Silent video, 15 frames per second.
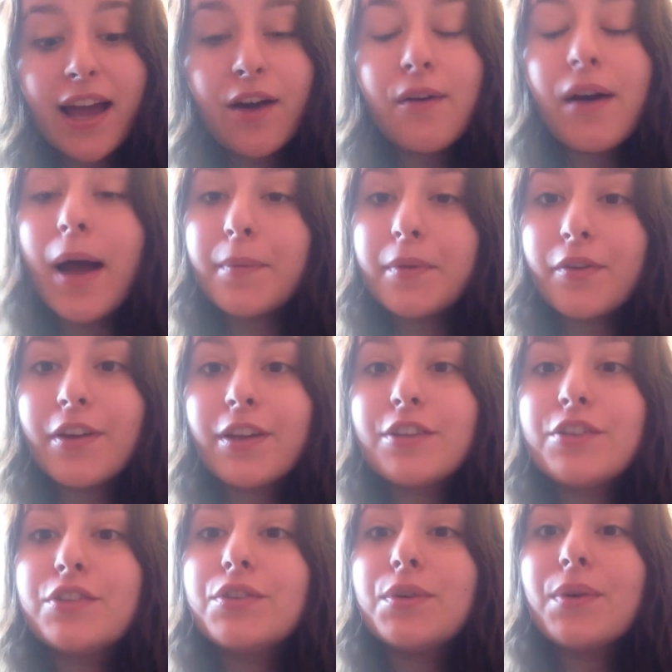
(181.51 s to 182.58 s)
now. I'm going
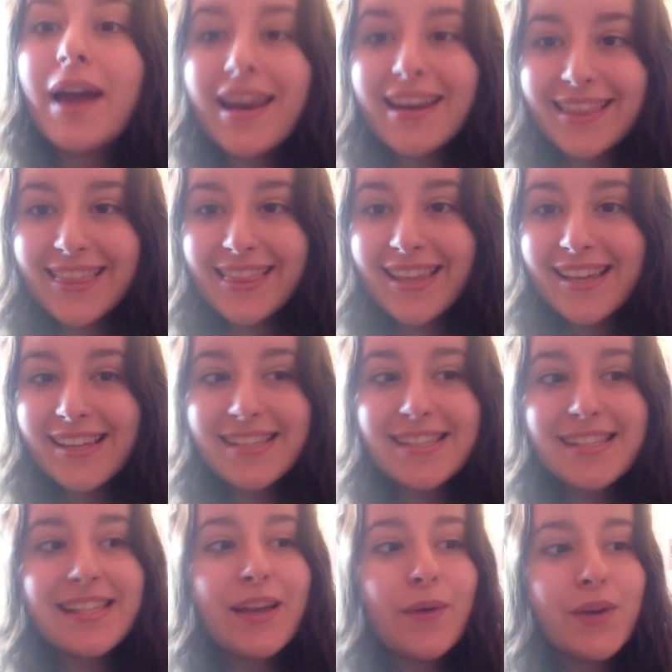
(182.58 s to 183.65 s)
to edit
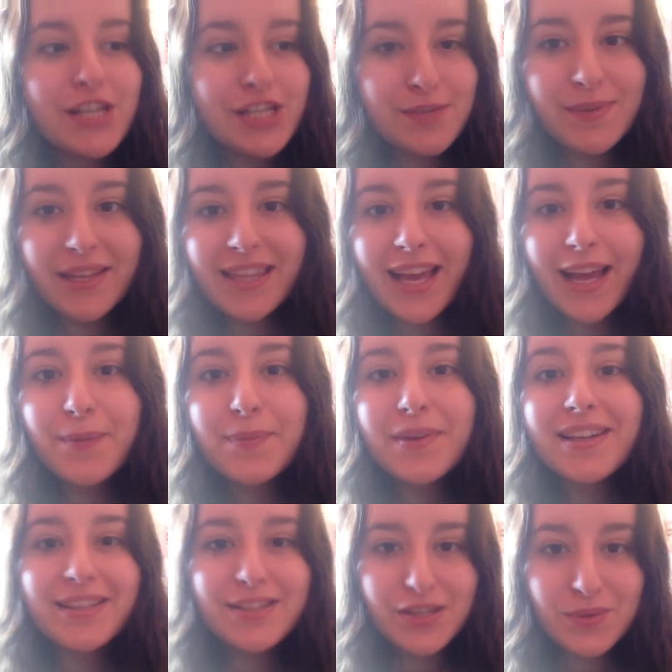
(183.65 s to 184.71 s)
this. Wish me luck,
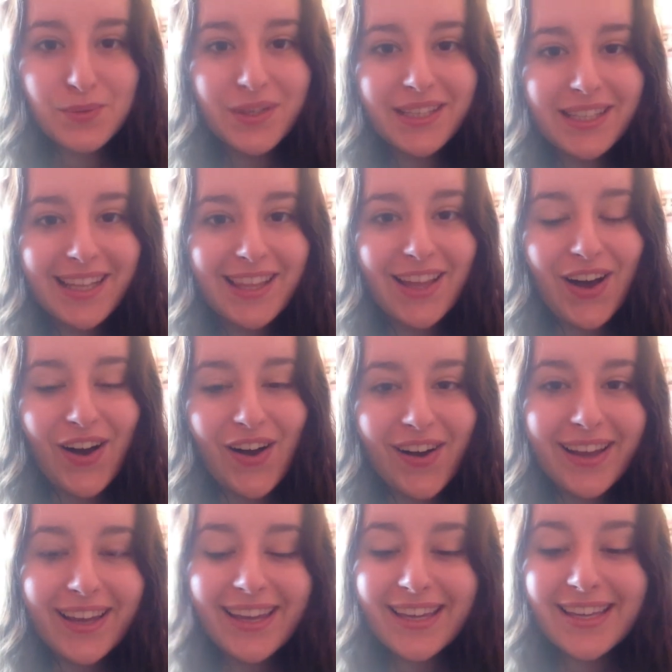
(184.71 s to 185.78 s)
because it's really
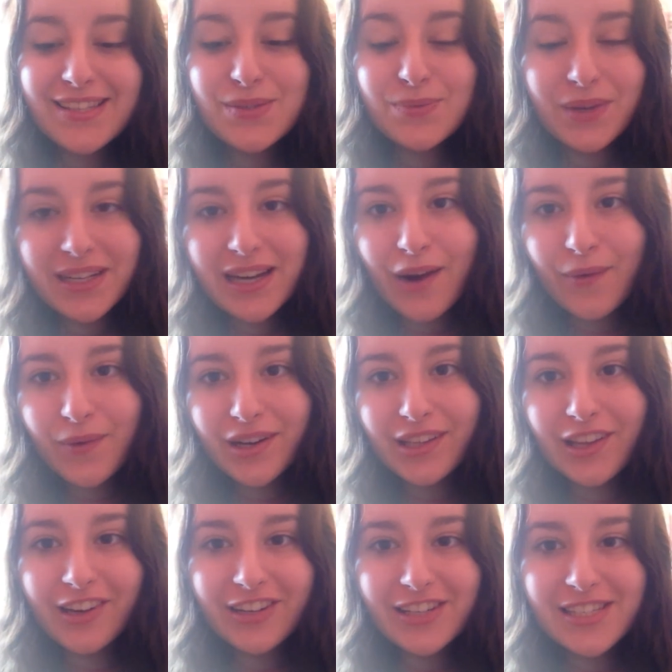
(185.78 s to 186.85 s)
long. It's 1 hour
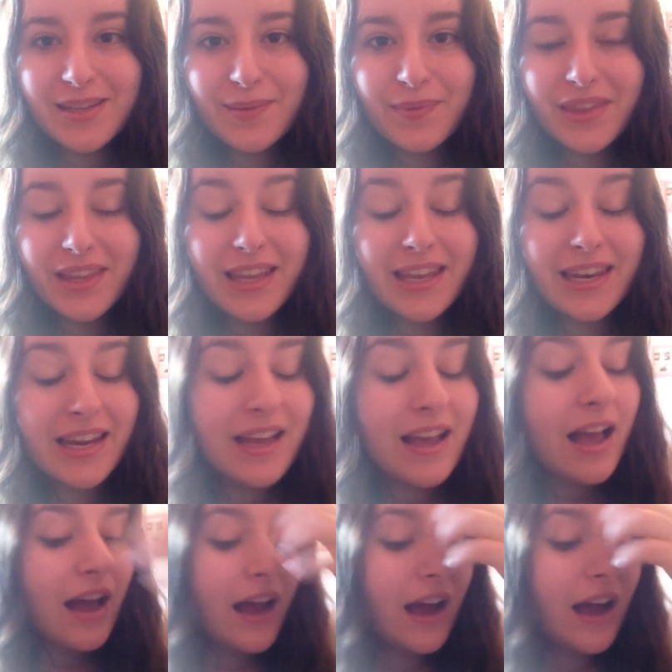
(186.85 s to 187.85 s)
long or something.